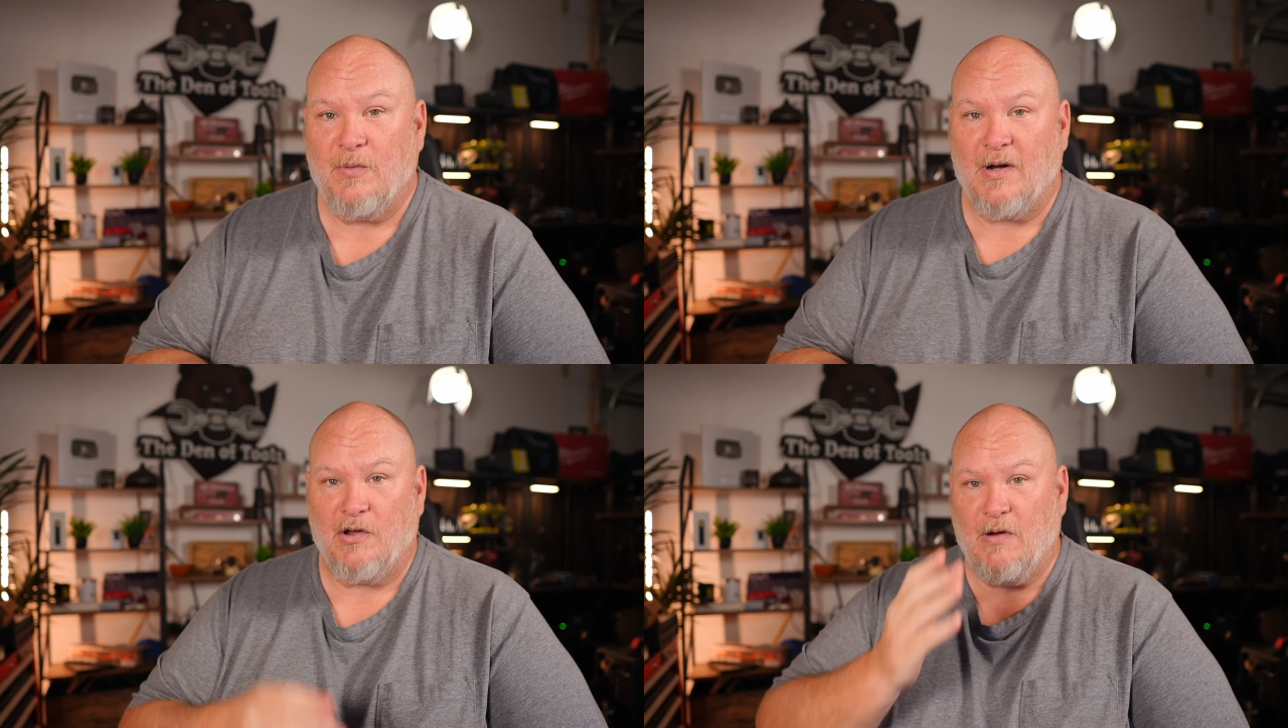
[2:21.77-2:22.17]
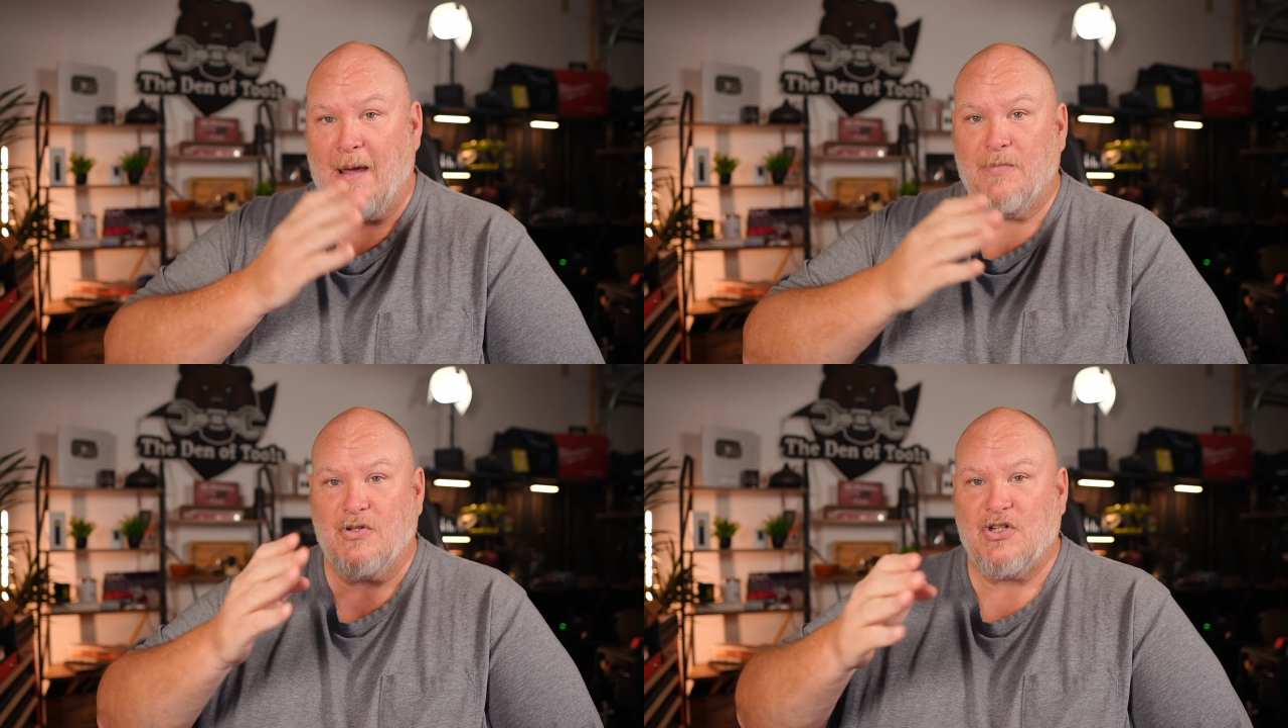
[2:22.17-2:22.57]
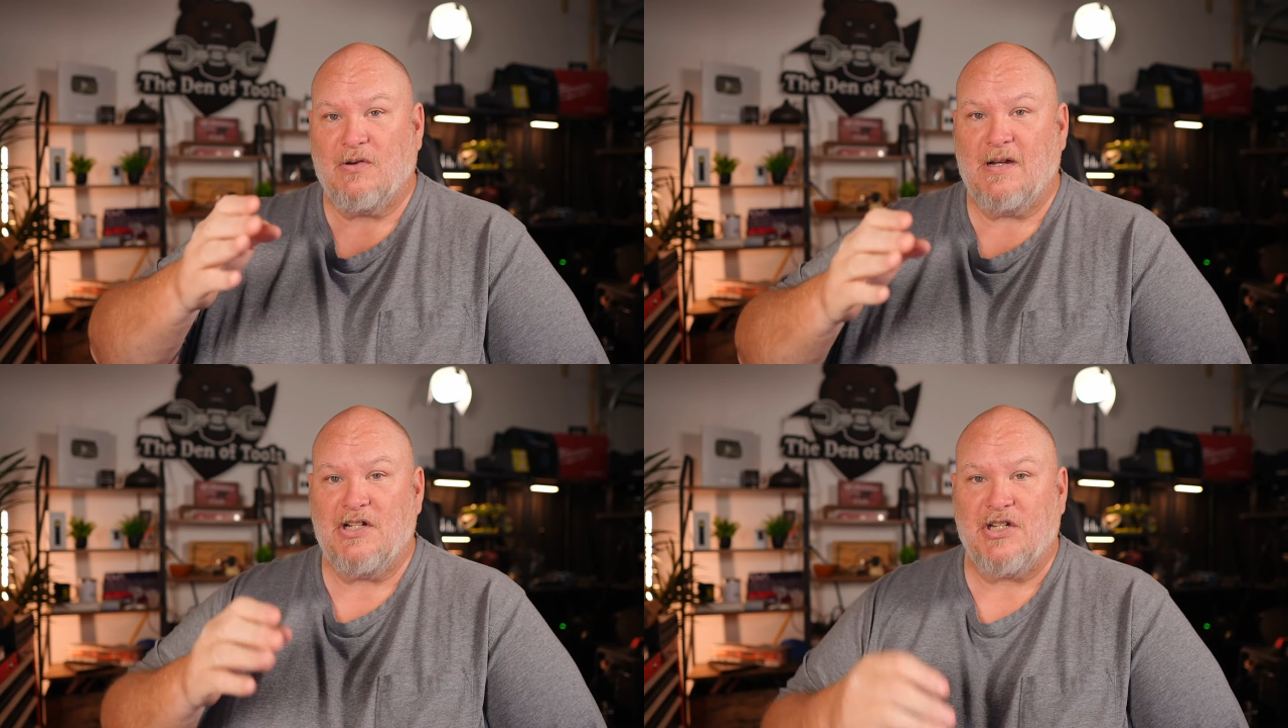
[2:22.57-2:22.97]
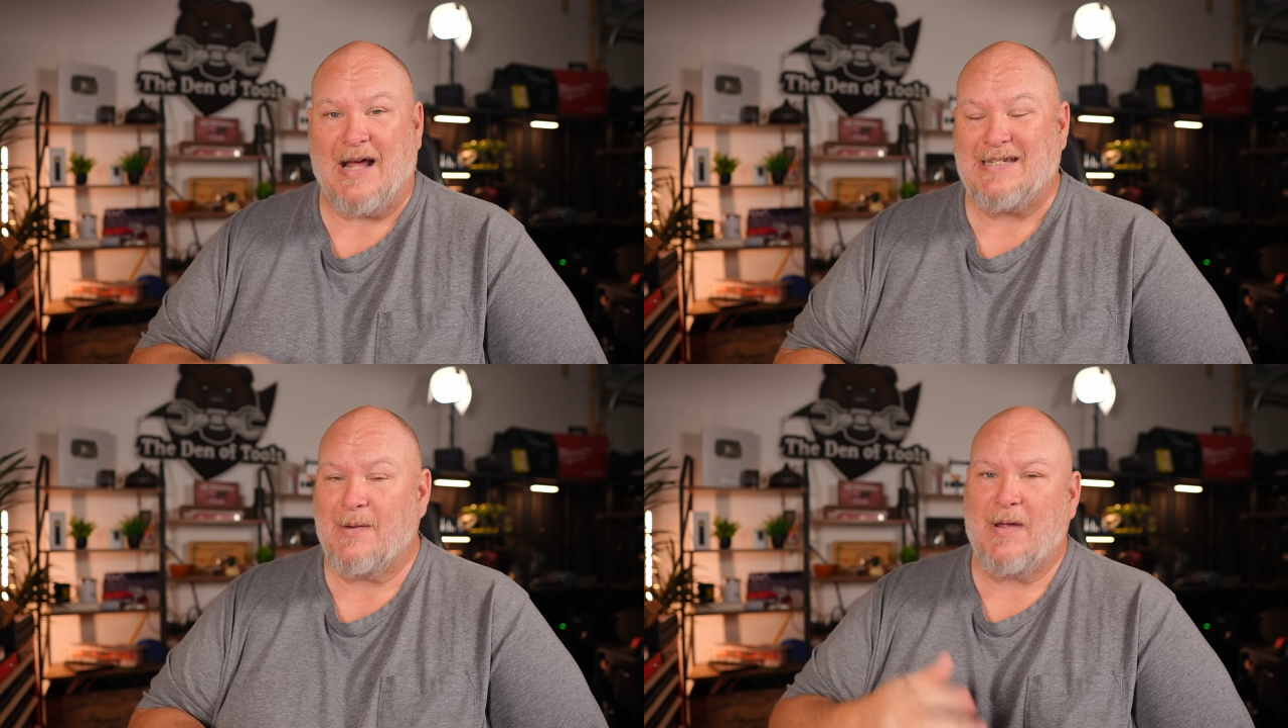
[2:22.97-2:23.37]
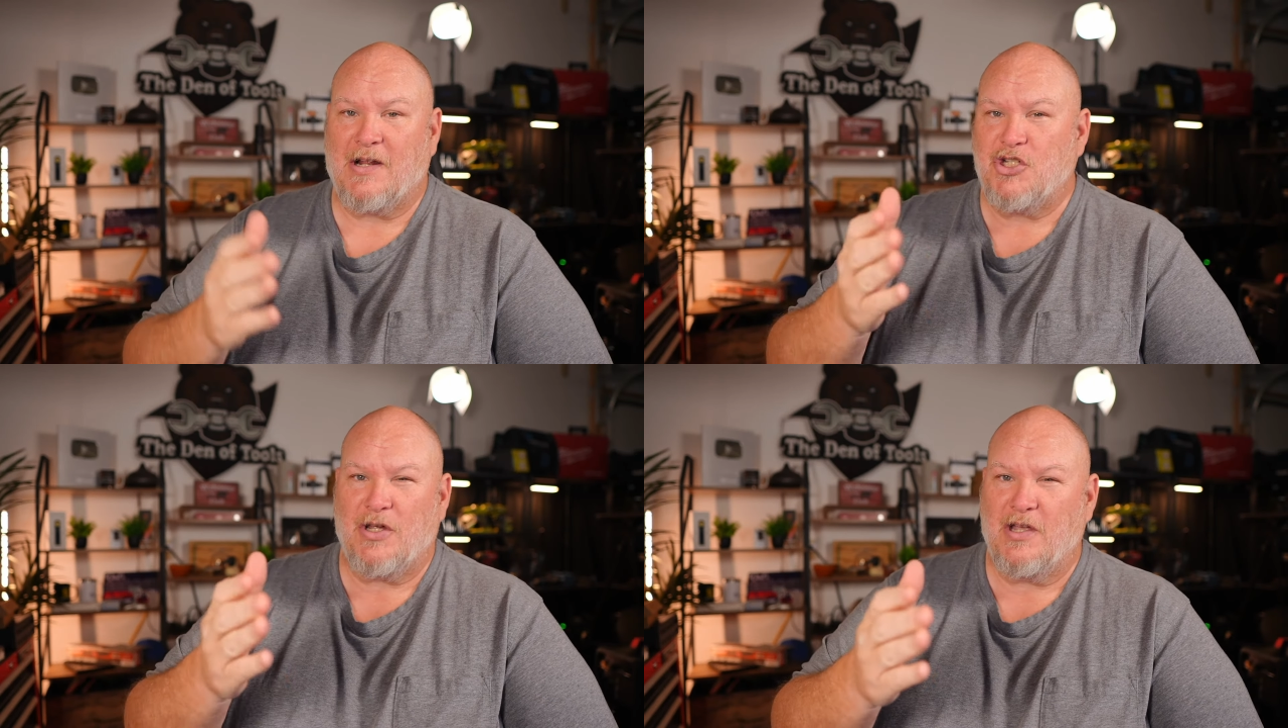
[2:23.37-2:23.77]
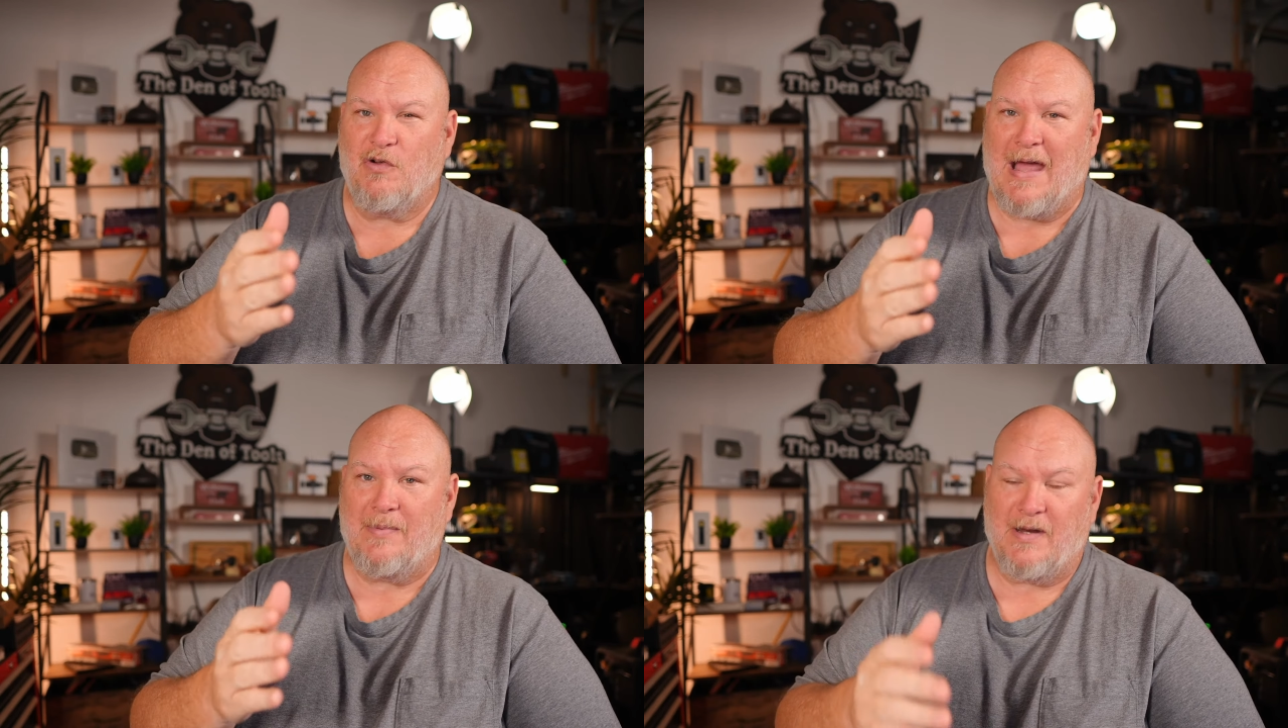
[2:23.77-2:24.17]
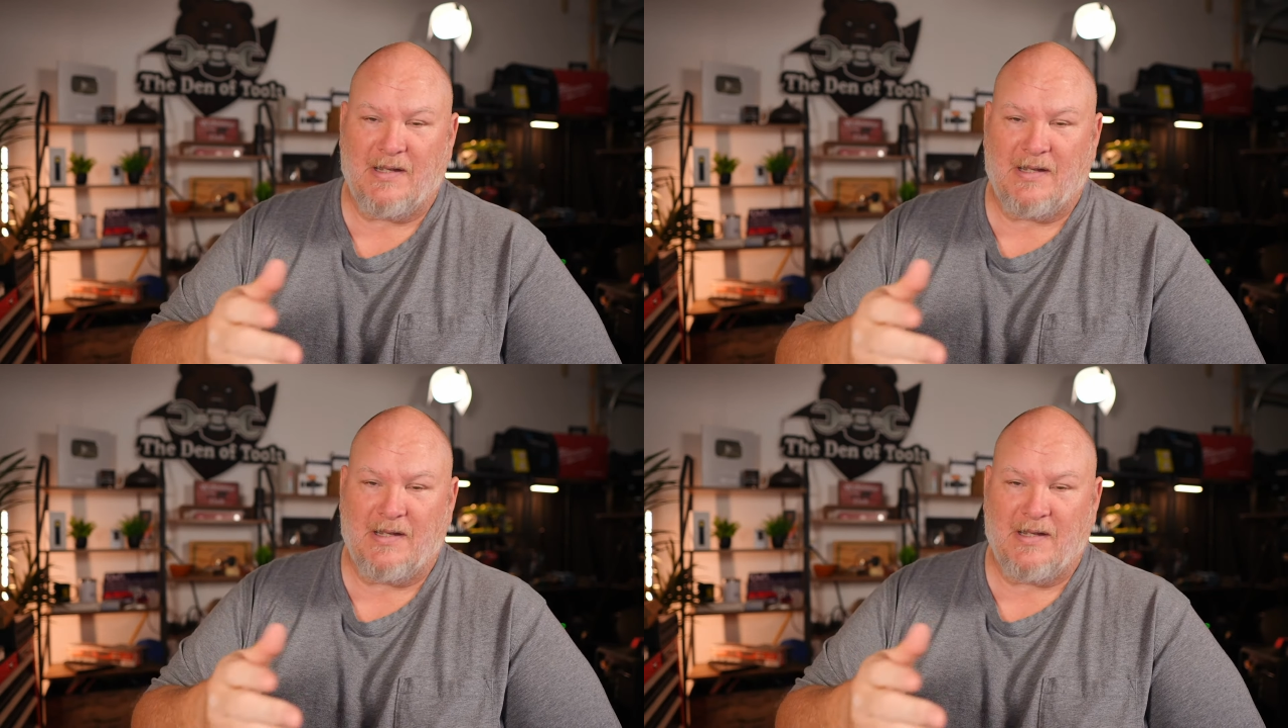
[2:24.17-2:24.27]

We're going to grab those screenshots. I'm not going to show you grabbing